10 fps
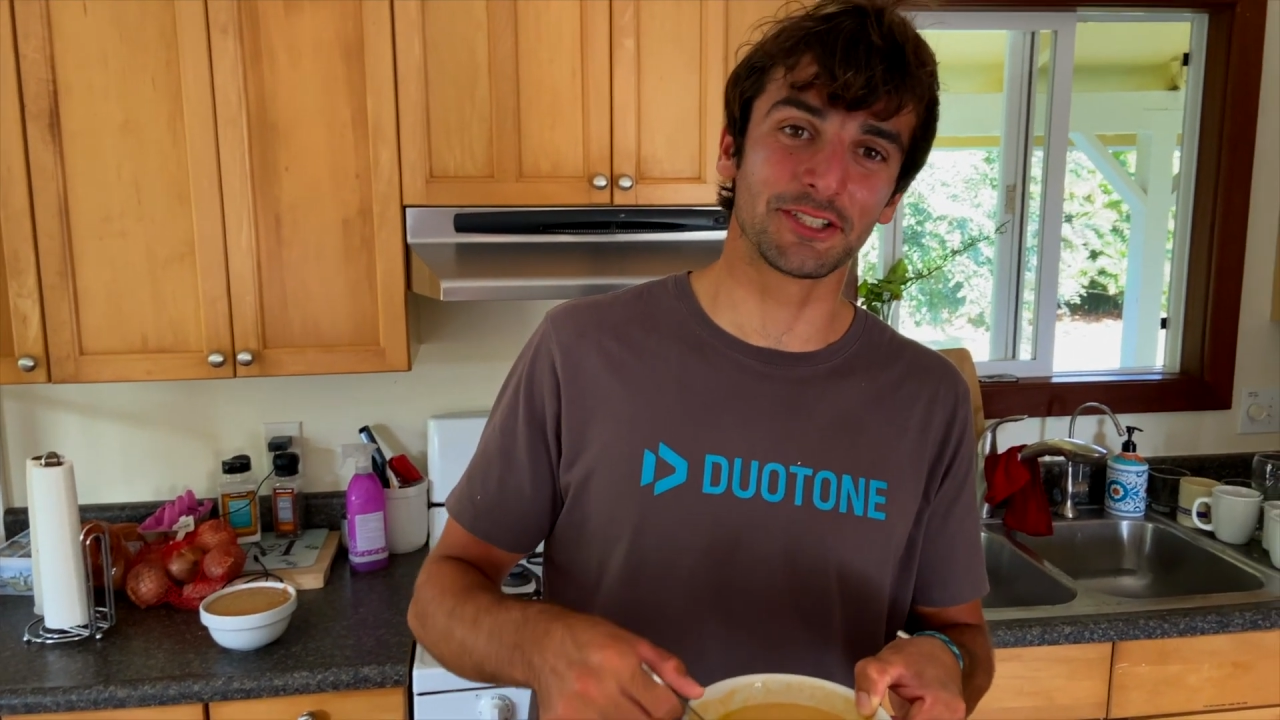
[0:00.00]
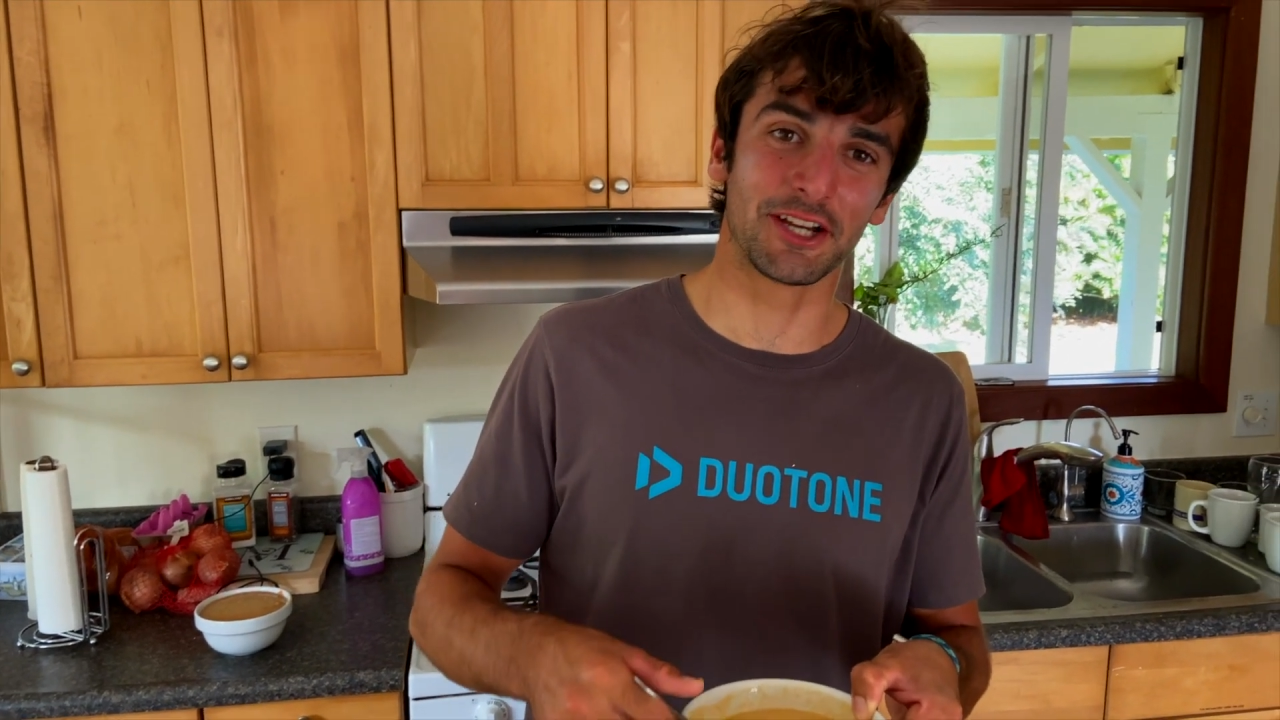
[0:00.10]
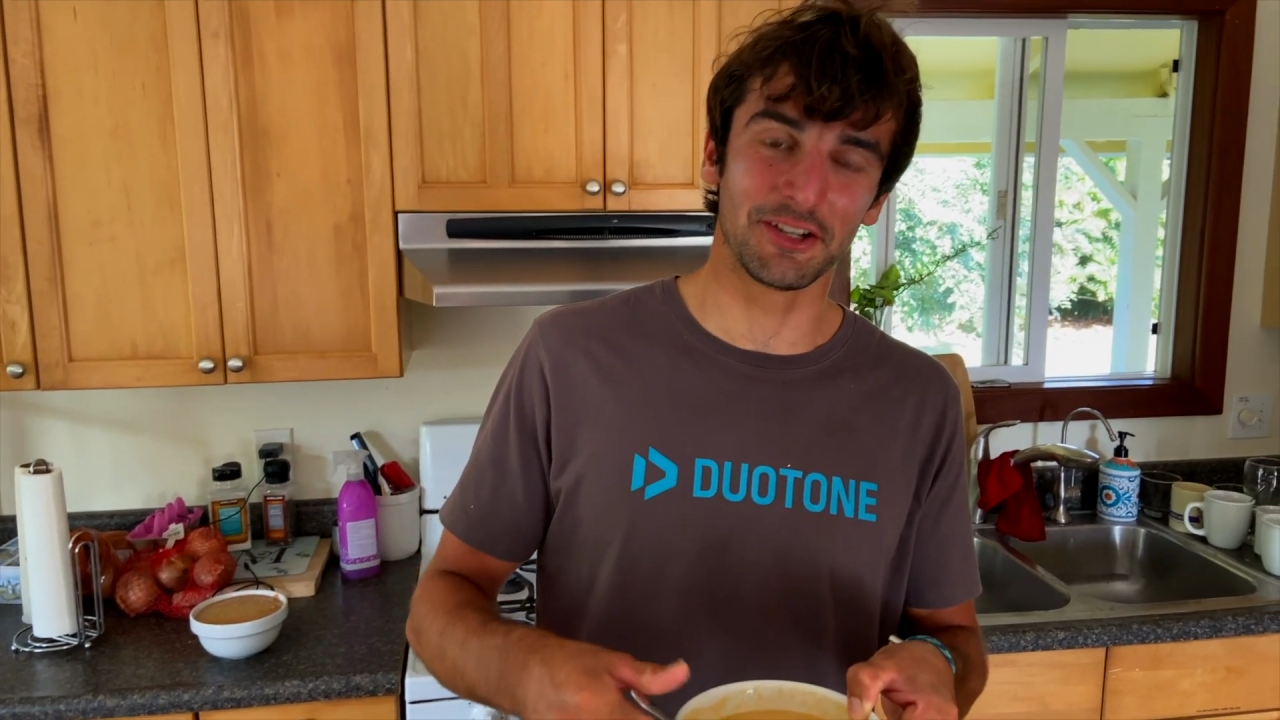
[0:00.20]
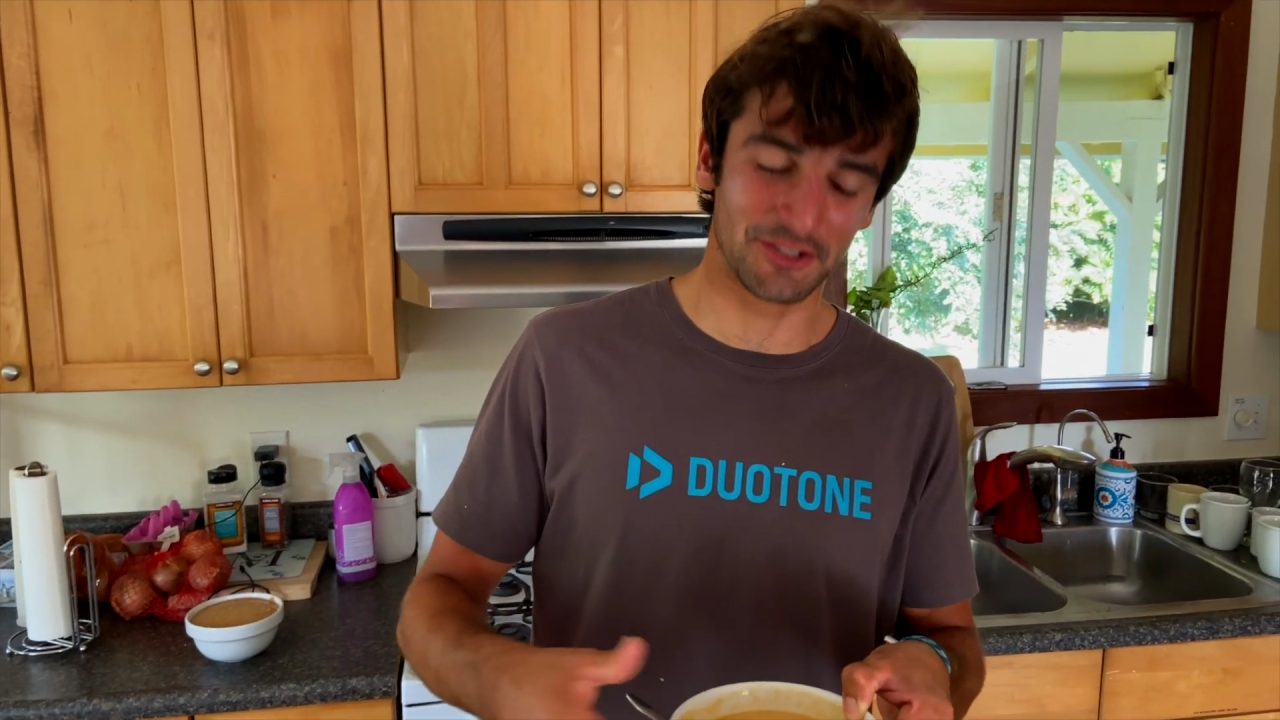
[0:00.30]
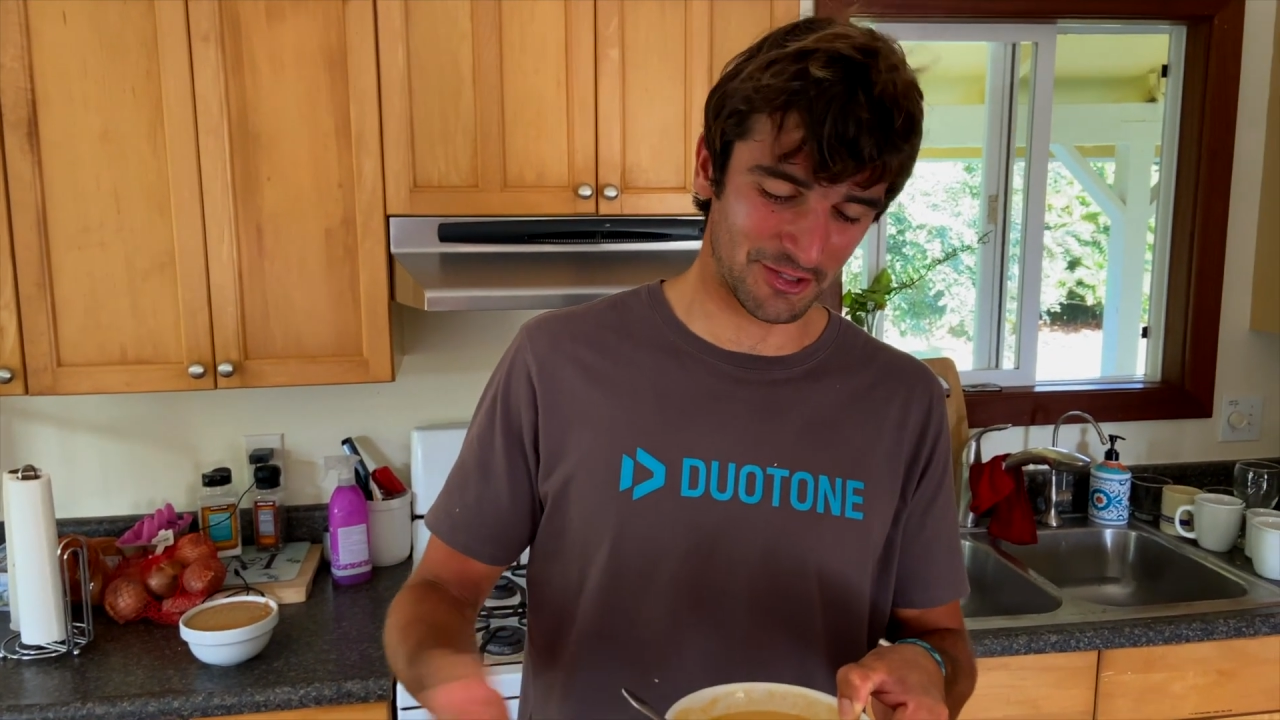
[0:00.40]

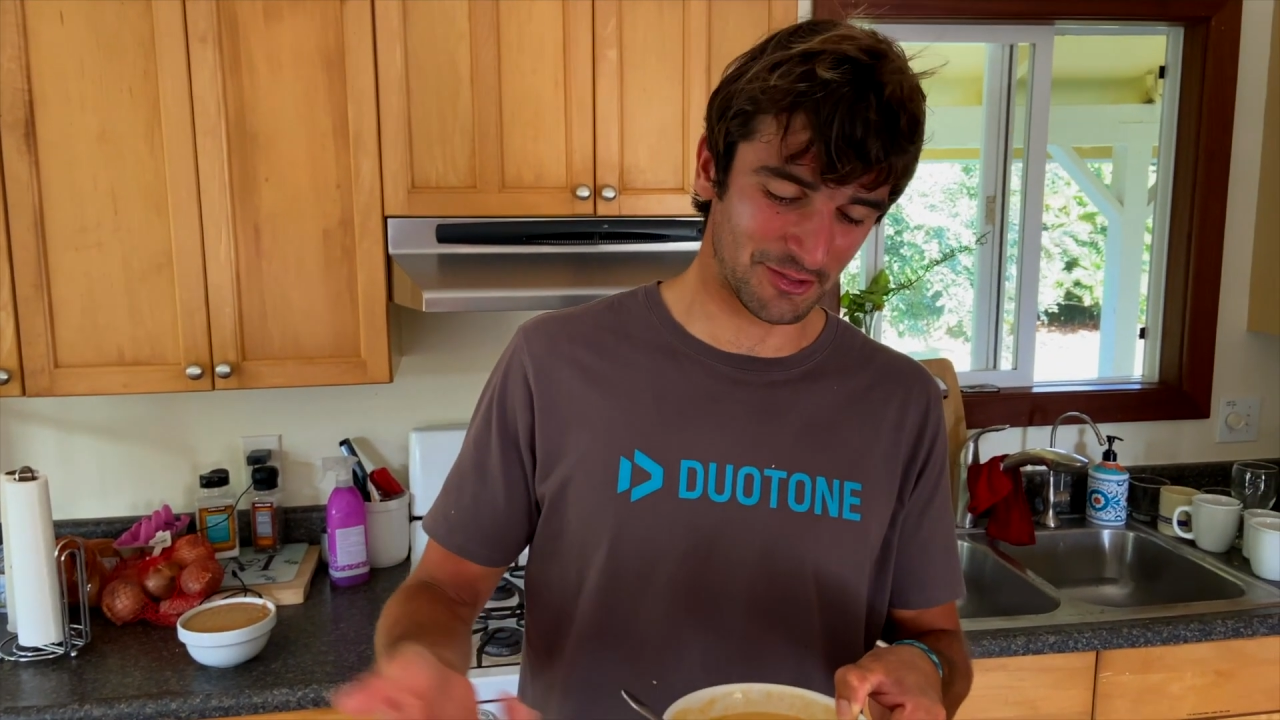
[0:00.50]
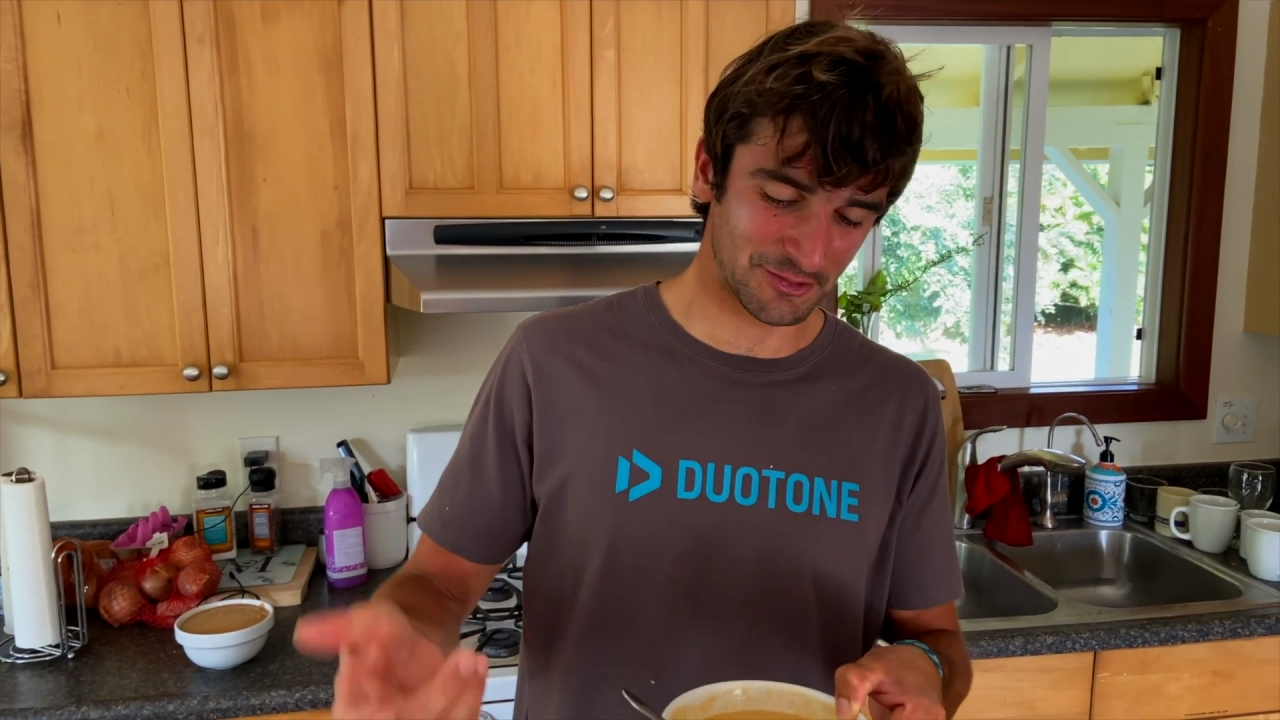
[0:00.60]
Now you know how